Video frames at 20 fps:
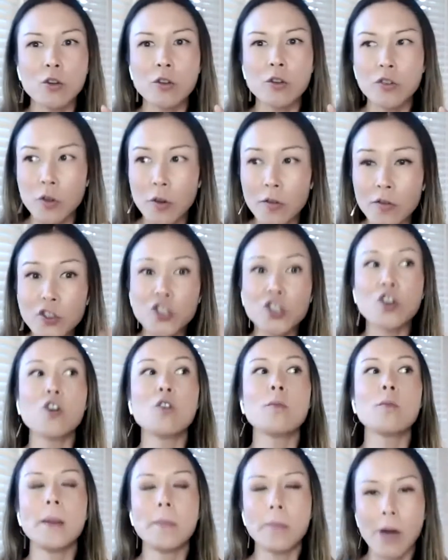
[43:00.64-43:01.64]
that you sort of
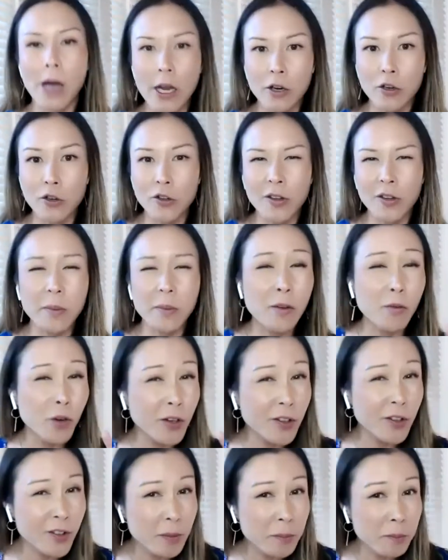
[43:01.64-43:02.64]
show people how to do something
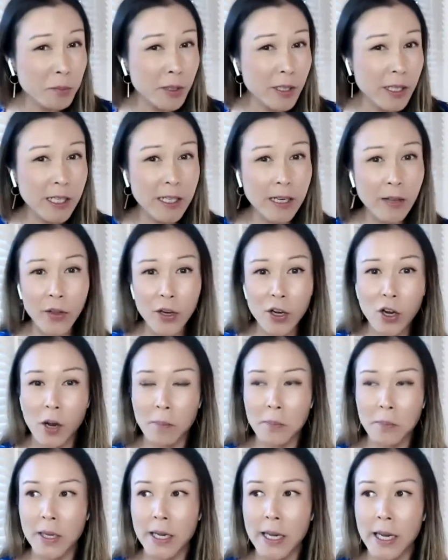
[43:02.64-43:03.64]
very simply, nothing
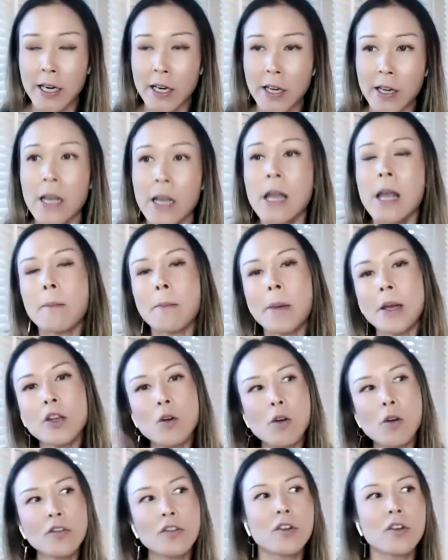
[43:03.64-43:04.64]
complicated, but
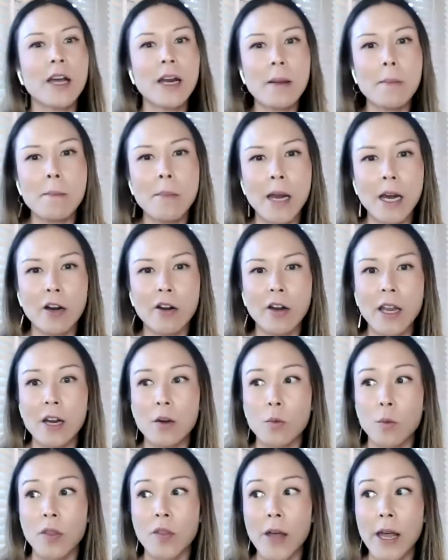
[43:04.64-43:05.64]
you also kind of marry
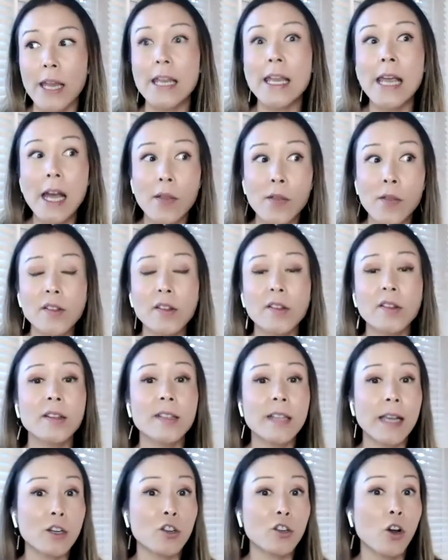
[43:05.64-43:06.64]
it with like, yeah, this is
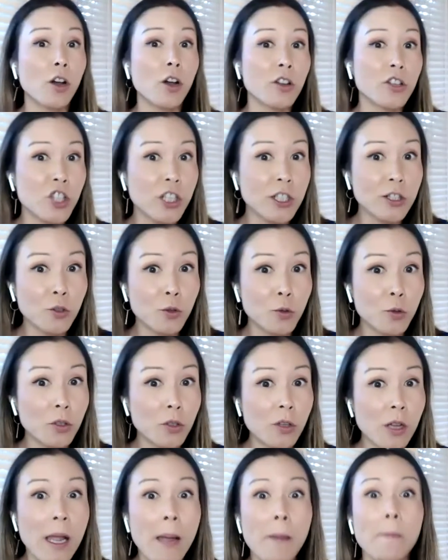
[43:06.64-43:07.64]
a technology
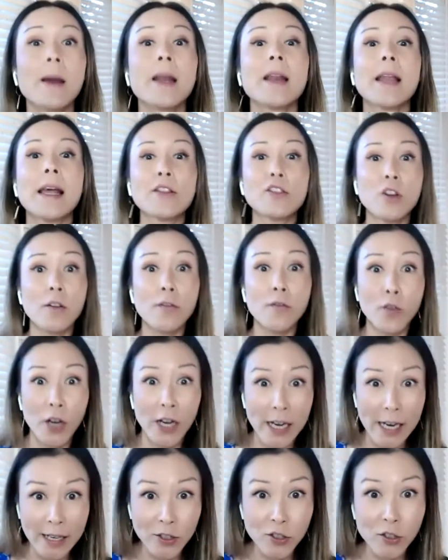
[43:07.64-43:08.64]
tool, but let's not
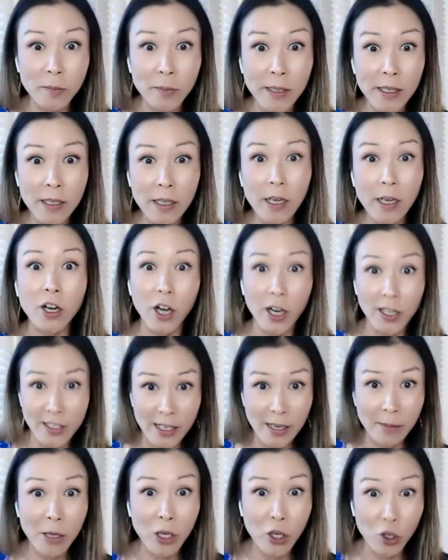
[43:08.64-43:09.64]
forget to be a
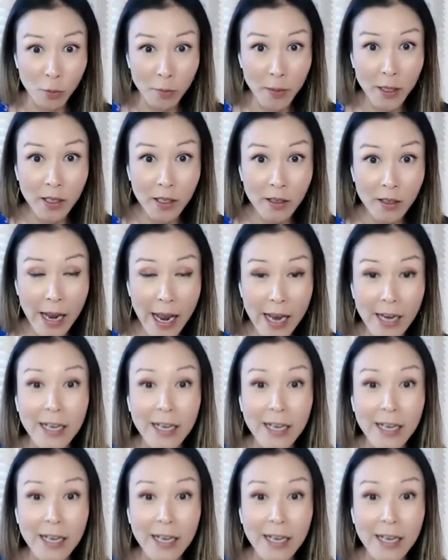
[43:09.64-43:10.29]
goddamn human.